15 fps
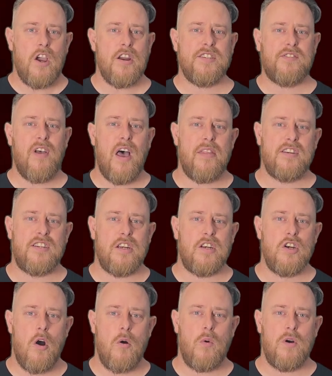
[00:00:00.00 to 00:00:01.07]
Codey's father did
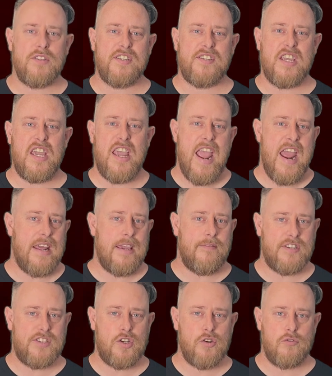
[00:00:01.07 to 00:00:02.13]
not want to see any
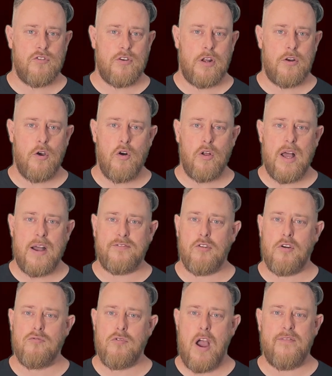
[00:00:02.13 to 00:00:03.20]
of his children at all
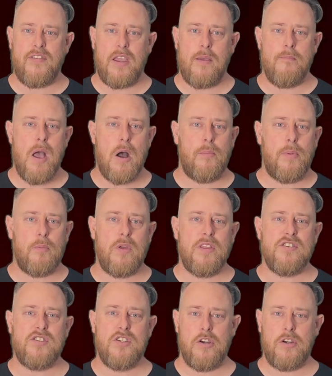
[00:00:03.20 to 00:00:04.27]
after arriving in Melbourne with
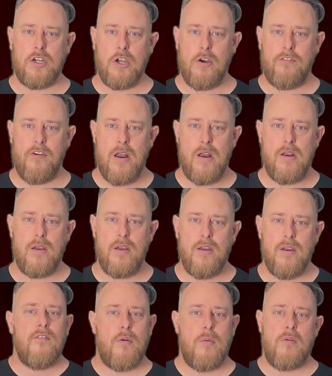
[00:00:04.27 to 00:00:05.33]
his new girlfriend.
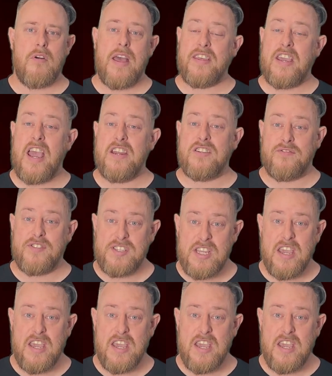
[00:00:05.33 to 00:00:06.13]
From around the age of